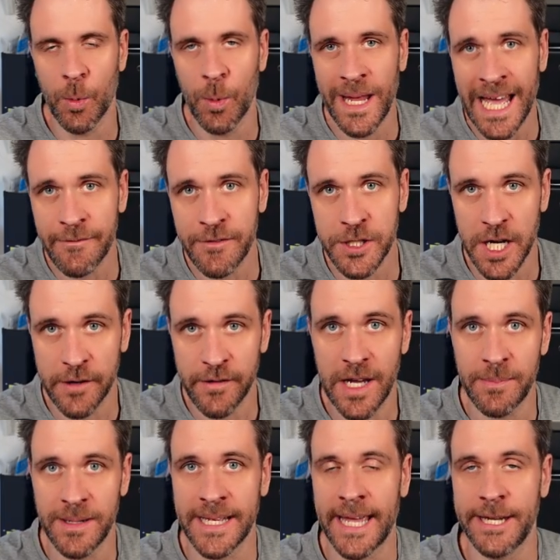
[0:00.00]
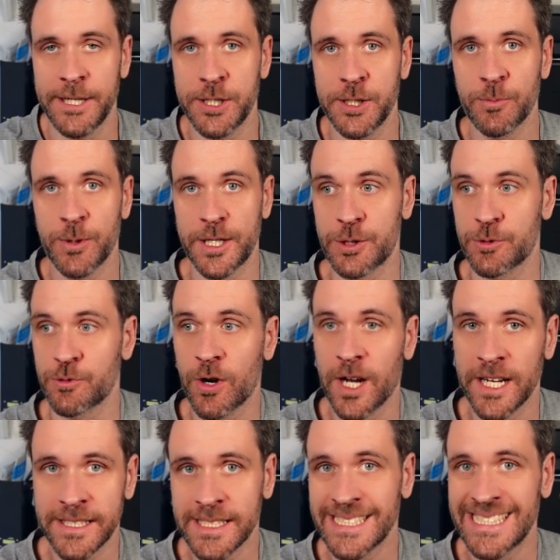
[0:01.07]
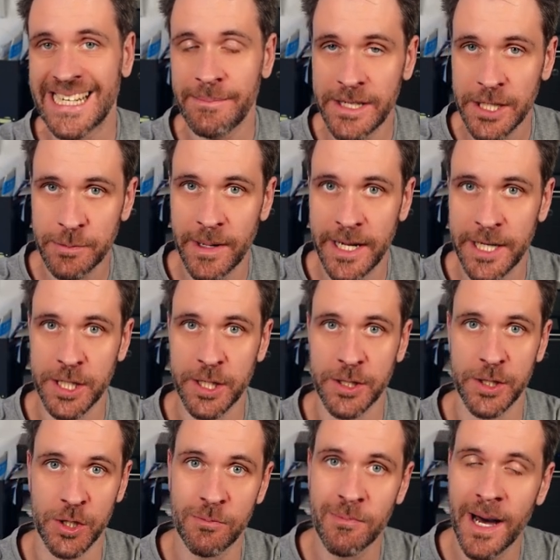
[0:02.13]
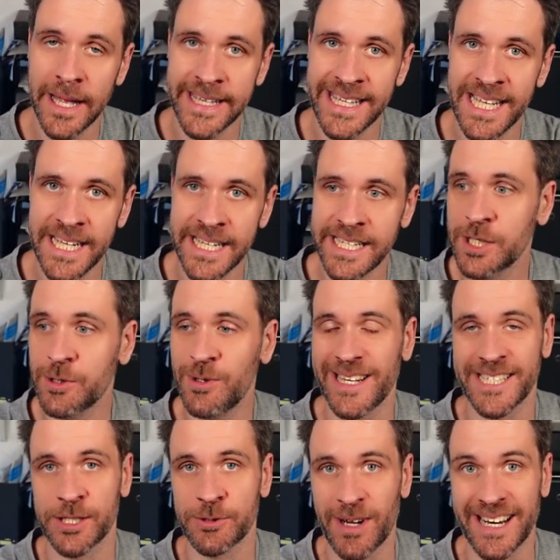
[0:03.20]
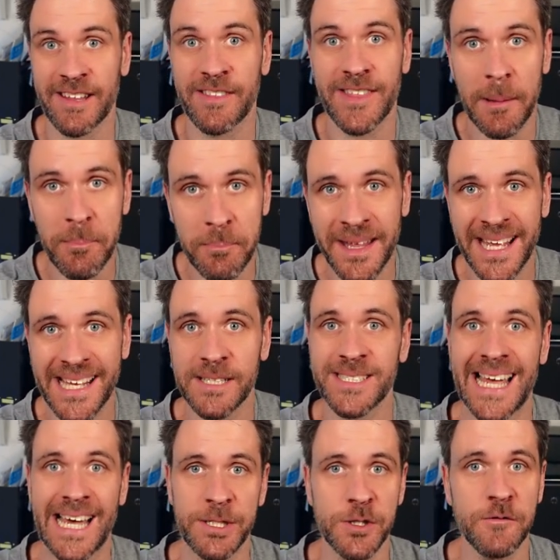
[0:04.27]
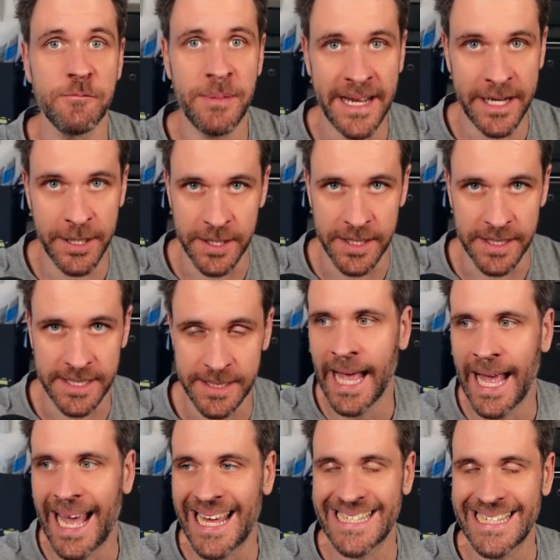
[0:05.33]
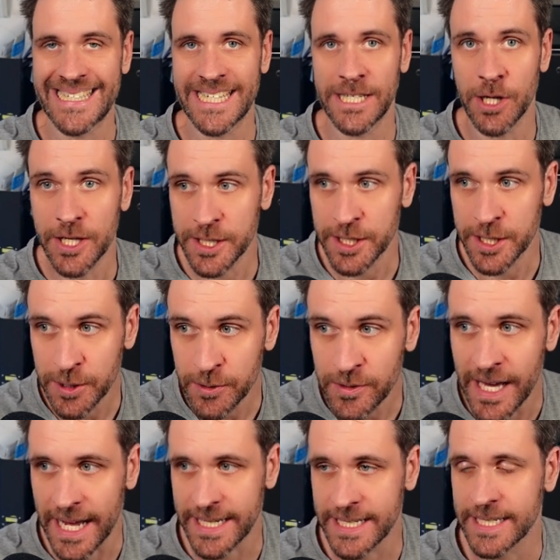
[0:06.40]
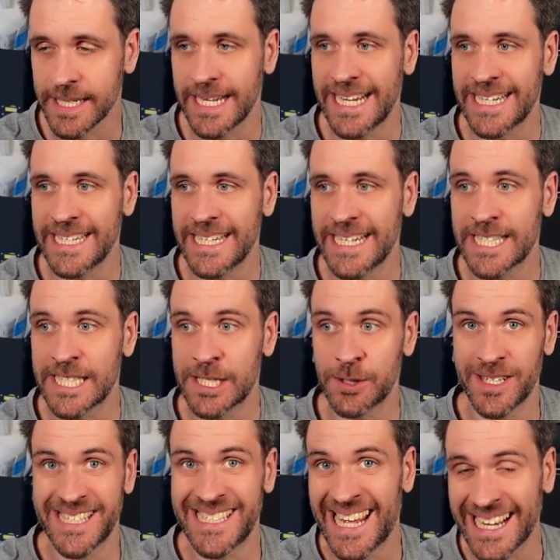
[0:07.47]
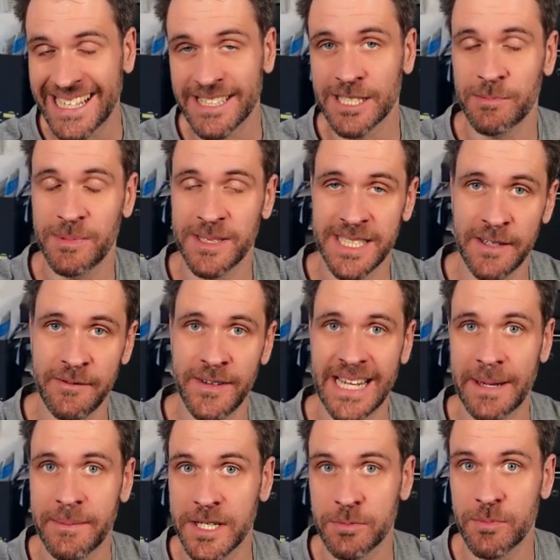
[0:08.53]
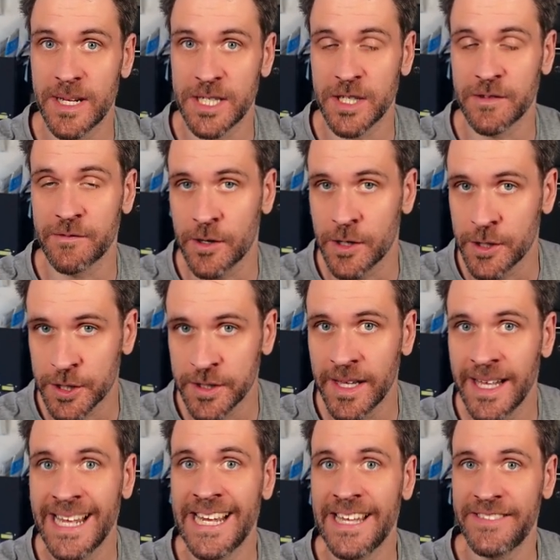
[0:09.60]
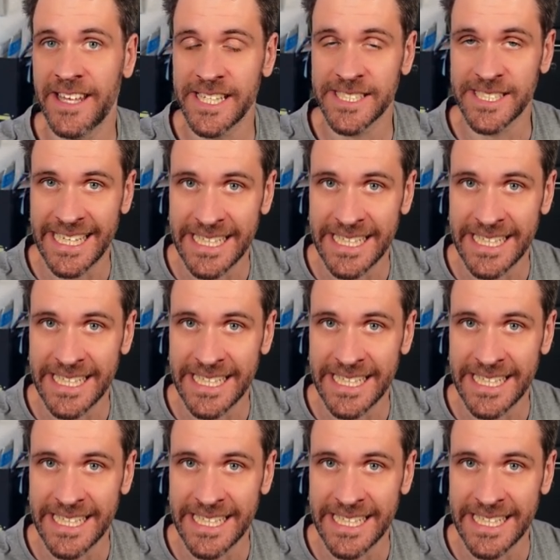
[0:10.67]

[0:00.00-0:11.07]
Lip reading: We have a Java application which runs ImageMagick on the command line to extract thumbnails out of pictures. And in order to do that, it needs to detect the specific ImageMagick version that is